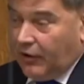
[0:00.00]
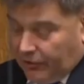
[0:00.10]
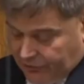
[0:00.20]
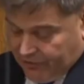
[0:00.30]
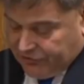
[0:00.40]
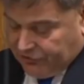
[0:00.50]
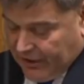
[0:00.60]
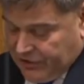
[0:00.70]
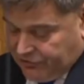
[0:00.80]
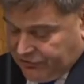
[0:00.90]
on our
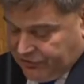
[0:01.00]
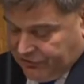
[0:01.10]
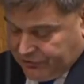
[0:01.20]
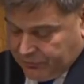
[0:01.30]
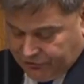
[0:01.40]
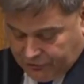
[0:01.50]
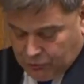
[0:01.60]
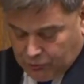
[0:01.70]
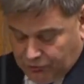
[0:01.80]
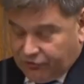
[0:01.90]
education system,
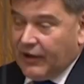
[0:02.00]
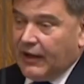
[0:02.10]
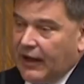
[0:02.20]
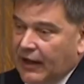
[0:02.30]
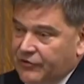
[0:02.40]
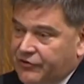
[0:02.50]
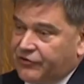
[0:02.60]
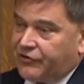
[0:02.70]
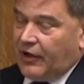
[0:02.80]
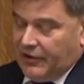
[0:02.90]
schools and
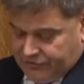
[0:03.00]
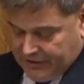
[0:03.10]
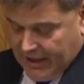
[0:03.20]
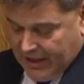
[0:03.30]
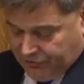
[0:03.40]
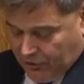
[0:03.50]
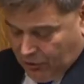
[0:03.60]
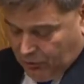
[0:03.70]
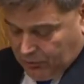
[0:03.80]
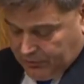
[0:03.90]
society as a
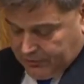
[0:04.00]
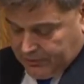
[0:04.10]
whole.